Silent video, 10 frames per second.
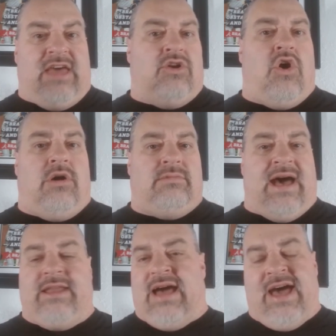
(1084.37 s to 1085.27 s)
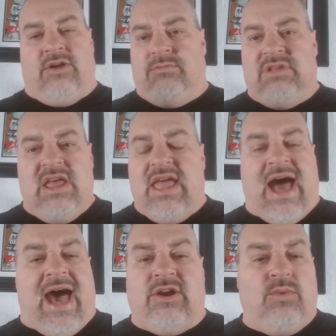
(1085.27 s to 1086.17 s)
at all. I don't
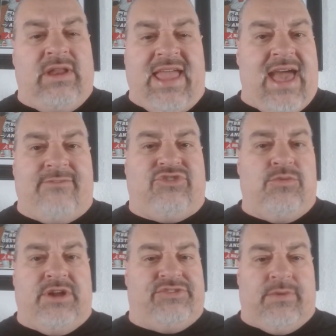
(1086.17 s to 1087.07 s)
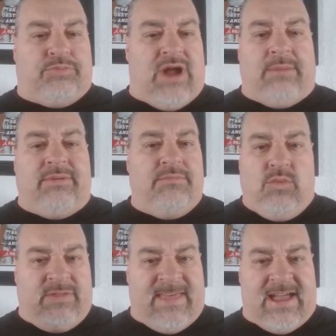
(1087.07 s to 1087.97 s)
really have too much of a problem
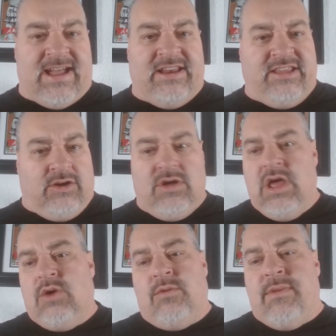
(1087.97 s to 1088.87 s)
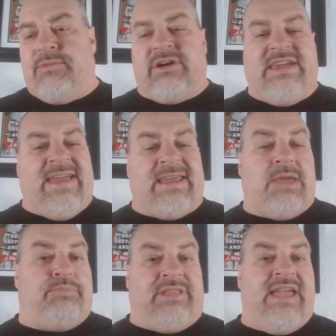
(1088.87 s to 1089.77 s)
with that kind of deal. Remember, he had
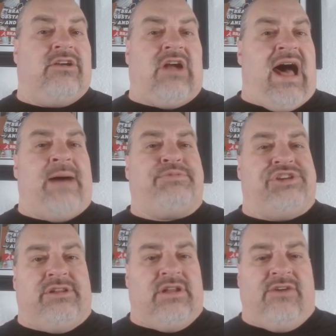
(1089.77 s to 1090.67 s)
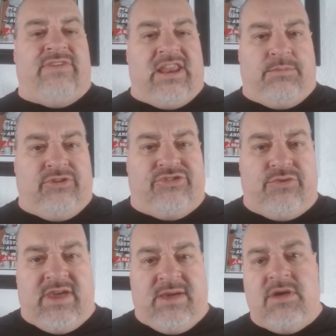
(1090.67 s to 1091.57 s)
a player option available
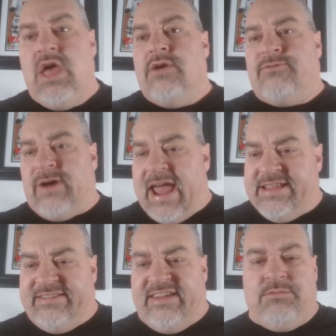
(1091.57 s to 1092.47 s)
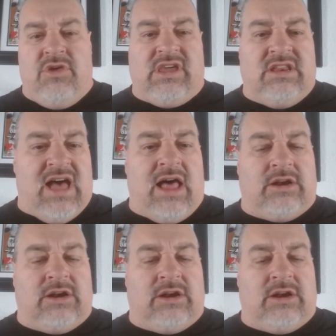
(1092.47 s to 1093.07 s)
to him for $18 million,